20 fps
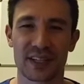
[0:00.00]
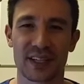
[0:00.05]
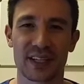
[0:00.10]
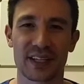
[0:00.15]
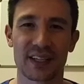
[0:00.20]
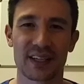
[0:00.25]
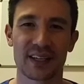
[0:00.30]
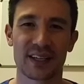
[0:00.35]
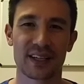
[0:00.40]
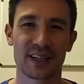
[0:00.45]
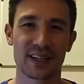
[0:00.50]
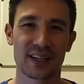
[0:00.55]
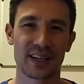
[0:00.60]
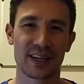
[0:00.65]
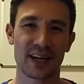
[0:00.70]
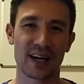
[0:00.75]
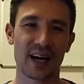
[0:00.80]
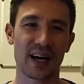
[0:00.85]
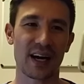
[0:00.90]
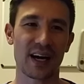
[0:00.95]
to the,
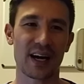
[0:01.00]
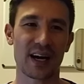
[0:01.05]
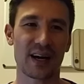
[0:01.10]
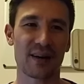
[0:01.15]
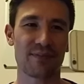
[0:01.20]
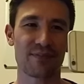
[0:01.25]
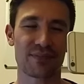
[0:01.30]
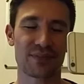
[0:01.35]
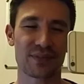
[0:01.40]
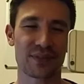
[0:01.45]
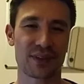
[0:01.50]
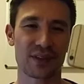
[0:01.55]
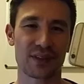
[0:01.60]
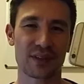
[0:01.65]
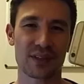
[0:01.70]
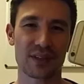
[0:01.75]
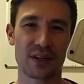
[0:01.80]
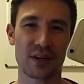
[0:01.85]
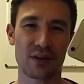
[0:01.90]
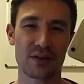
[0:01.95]

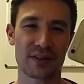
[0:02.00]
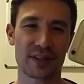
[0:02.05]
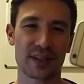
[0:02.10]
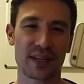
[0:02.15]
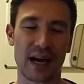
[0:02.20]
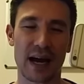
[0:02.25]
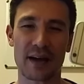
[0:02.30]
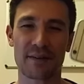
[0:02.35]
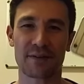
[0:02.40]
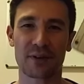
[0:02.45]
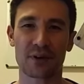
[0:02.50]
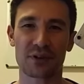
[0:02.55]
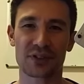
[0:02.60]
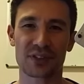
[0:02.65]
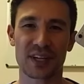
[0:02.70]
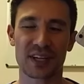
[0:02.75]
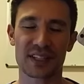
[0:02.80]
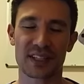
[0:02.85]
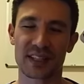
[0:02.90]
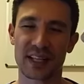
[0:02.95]
you know, the iPhone
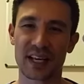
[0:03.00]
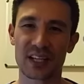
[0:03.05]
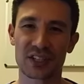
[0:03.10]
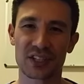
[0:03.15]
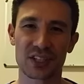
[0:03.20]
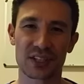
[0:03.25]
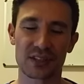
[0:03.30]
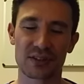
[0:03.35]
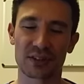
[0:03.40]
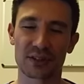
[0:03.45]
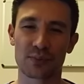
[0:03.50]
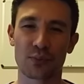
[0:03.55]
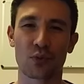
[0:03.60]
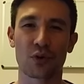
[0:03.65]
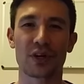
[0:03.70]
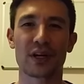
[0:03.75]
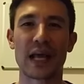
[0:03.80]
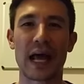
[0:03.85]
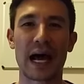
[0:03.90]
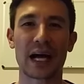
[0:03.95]
6, things just looked
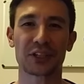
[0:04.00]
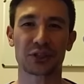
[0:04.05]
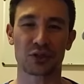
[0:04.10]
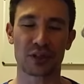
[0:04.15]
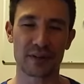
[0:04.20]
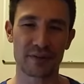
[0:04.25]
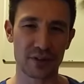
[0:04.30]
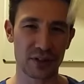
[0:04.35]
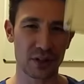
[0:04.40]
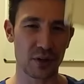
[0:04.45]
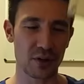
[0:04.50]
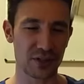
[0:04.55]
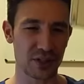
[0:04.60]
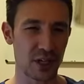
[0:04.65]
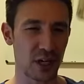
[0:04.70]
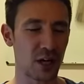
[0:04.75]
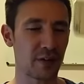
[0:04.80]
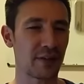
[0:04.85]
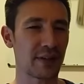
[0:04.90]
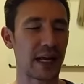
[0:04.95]
more natural, even though it was
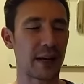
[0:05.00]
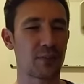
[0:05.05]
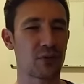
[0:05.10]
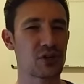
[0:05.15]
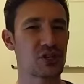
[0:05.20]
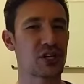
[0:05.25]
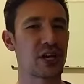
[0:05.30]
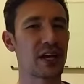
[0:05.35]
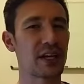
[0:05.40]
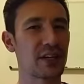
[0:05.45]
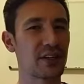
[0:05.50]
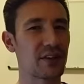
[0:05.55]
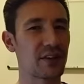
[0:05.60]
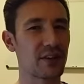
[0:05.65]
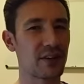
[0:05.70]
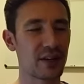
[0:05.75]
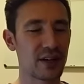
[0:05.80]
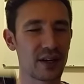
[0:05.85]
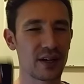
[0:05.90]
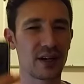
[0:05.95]
a hell of a lot more
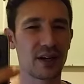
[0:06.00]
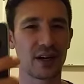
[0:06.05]
shakier,